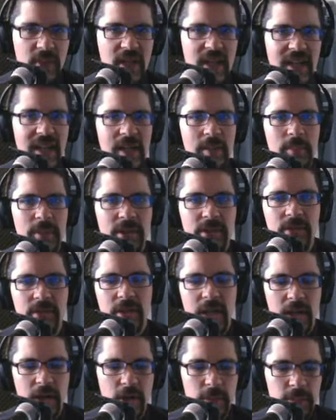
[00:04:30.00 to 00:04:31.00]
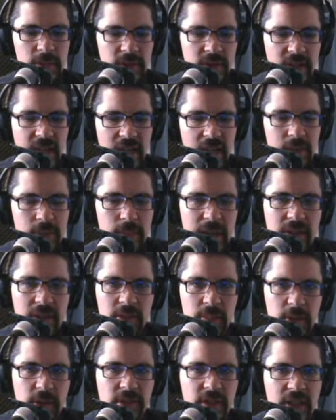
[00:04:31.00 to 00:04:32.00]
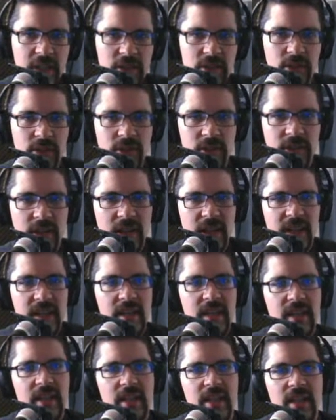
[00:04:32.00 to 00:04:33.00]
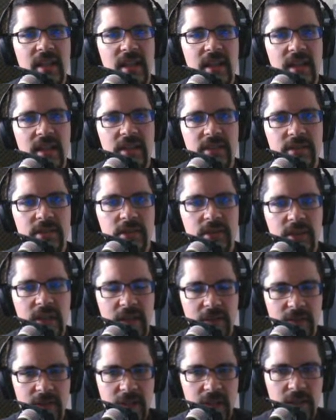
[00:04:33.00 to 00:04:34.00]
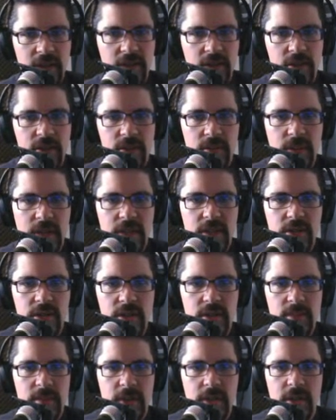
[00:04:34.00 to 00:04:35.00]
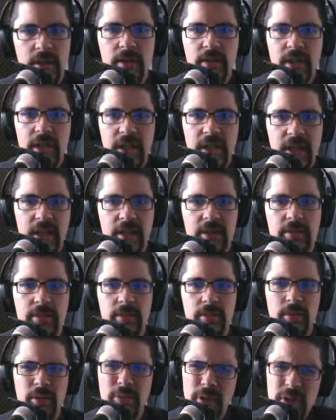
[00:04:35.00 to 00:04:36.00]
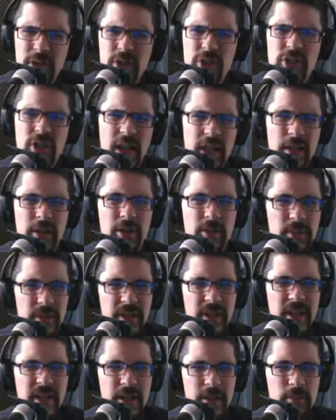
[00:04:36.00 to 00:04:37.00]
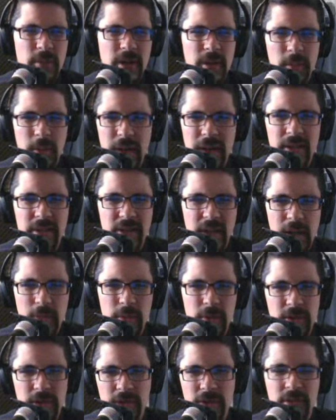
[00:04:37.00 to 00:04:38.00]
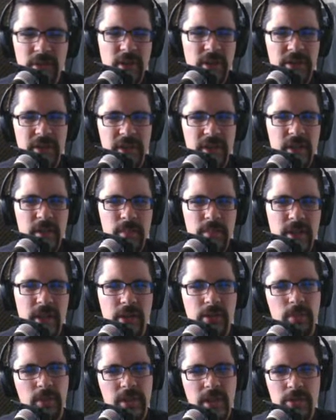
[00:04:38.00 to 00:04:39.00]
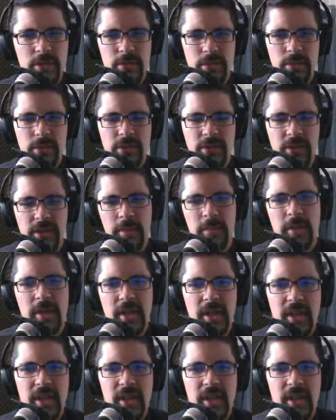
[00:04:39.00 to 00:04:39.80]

But I hope to kind of make some of those connections today. Just kind of get a situation about, okay, hang on, well, what's Shiloh again? Why is that where this is all taking place? Why not Jerusalem?